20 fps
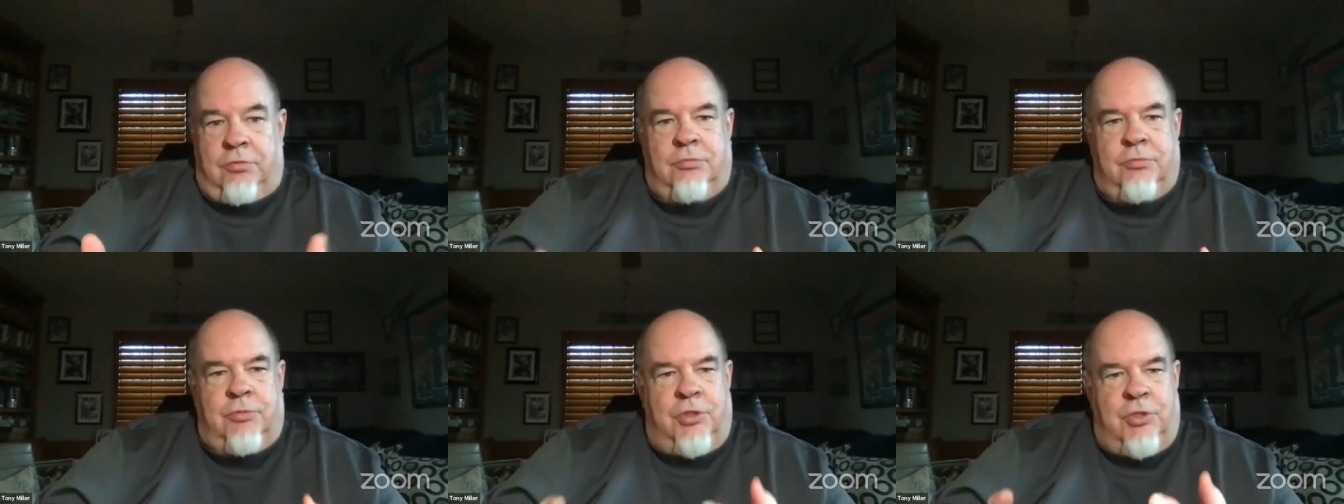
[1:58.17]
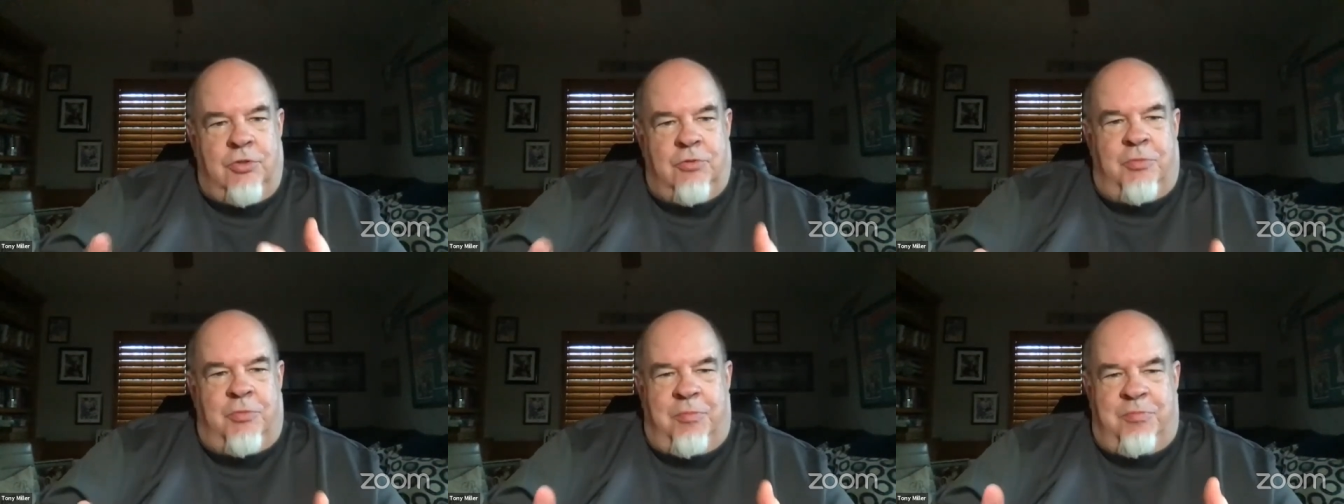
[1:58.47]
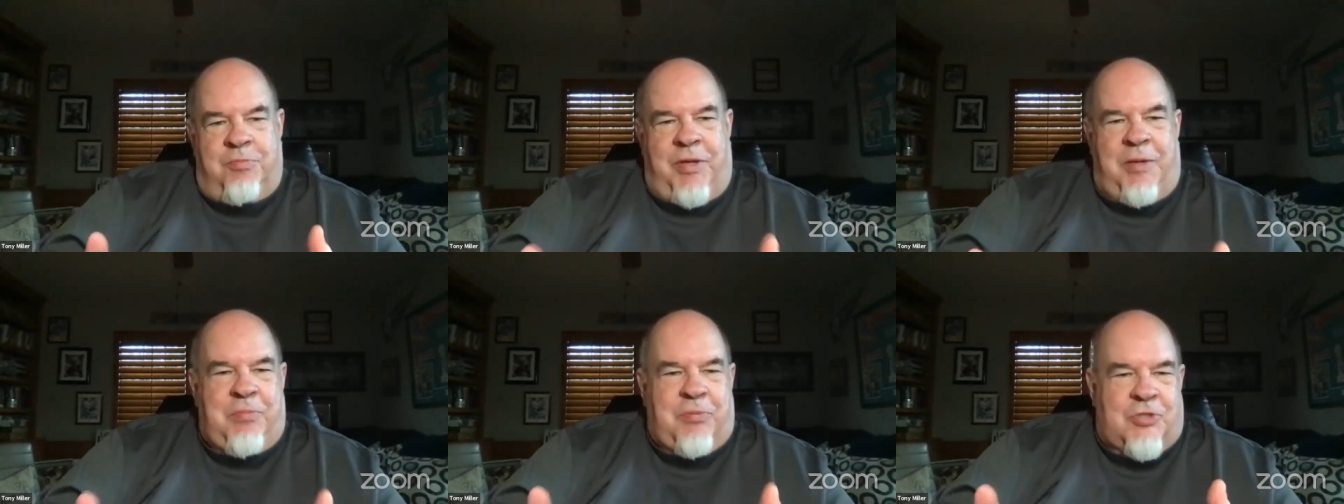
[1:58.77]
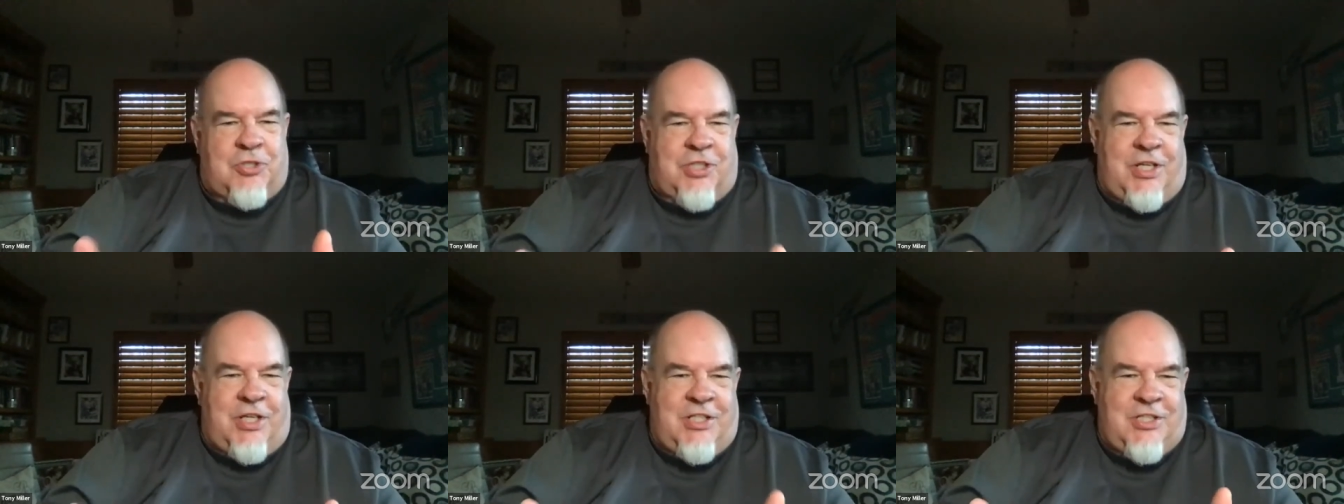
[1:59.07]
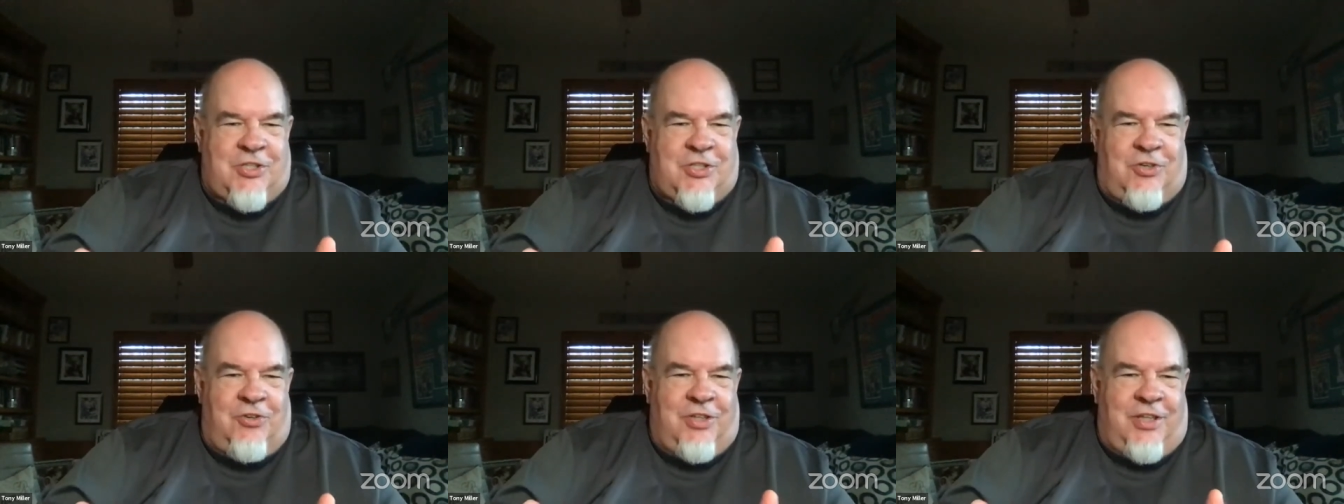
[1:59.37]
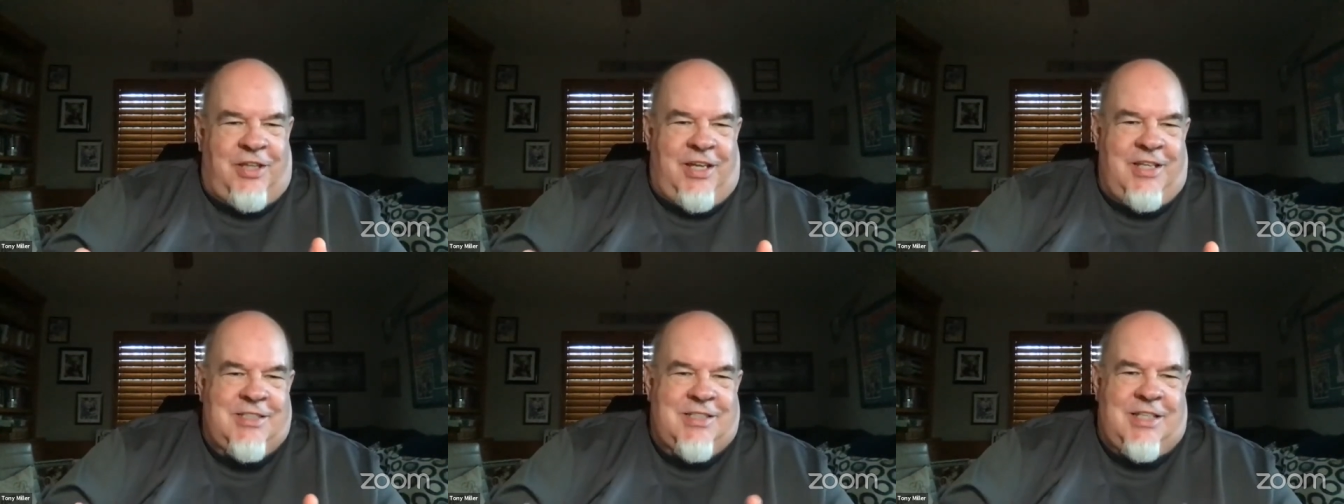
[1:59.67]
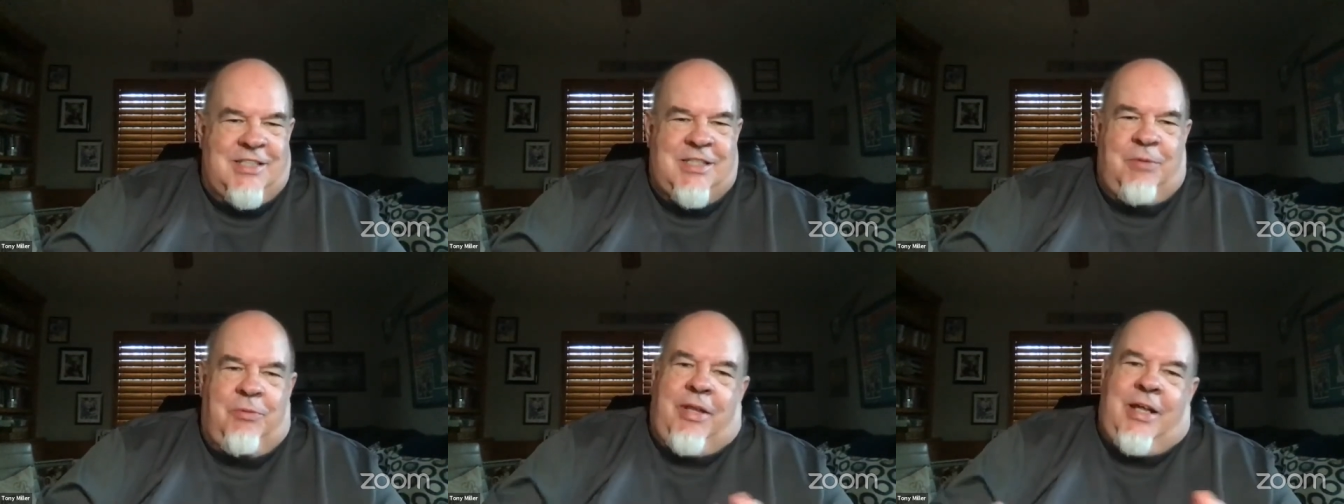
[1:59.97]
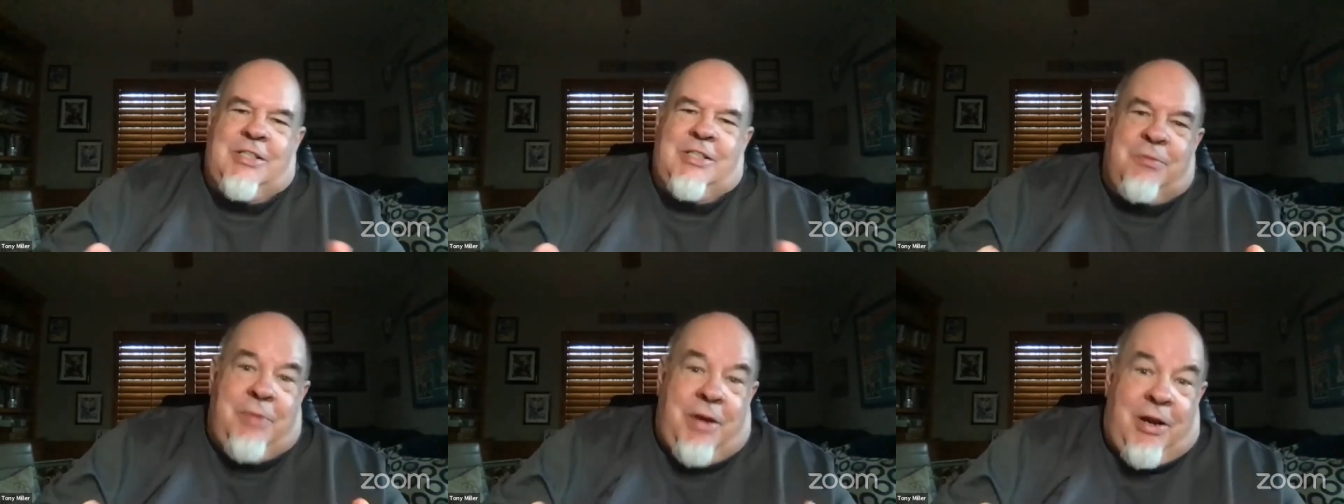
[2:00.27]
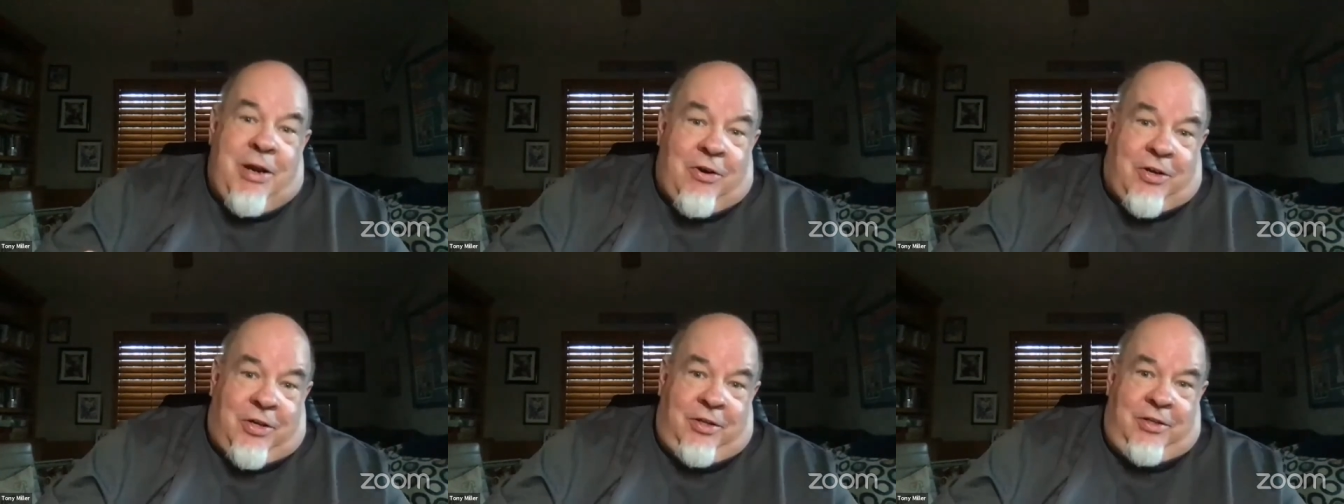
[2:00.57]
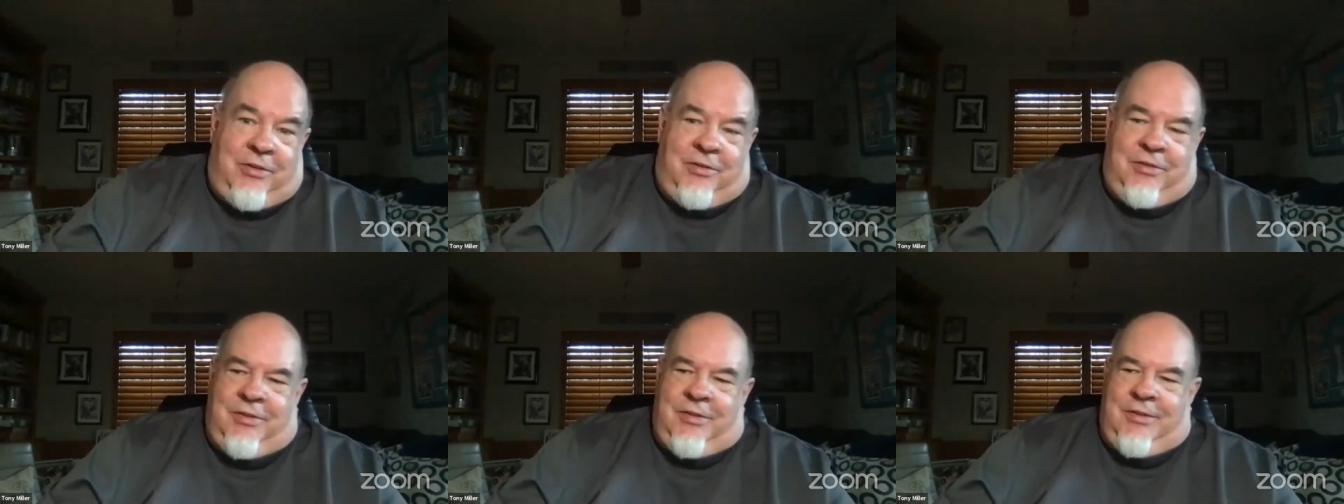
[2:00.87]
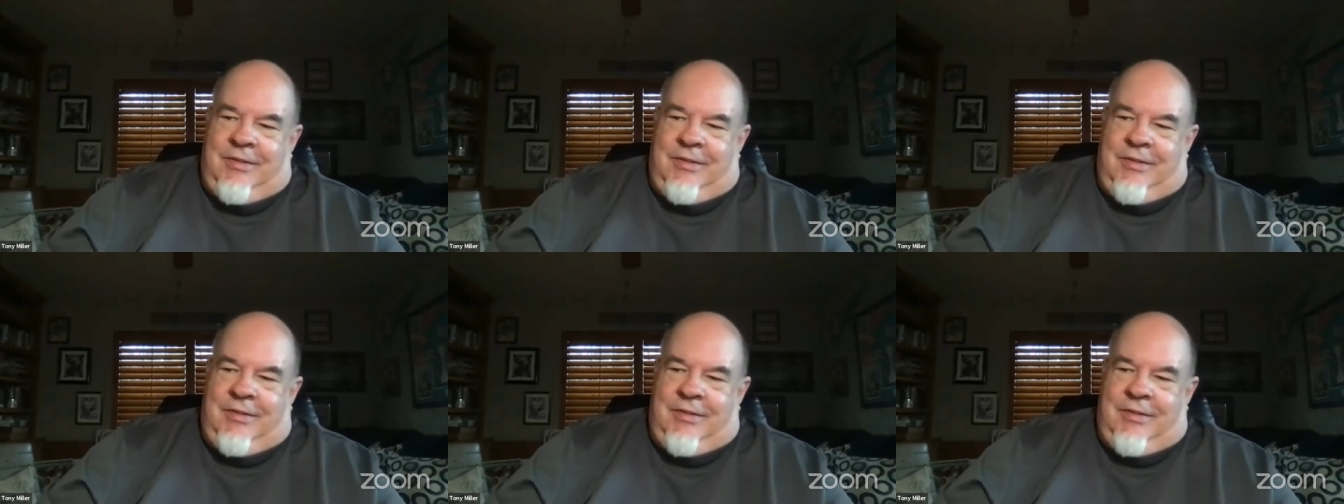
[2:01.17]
When you when people say certain things, they say, "Well, that's American.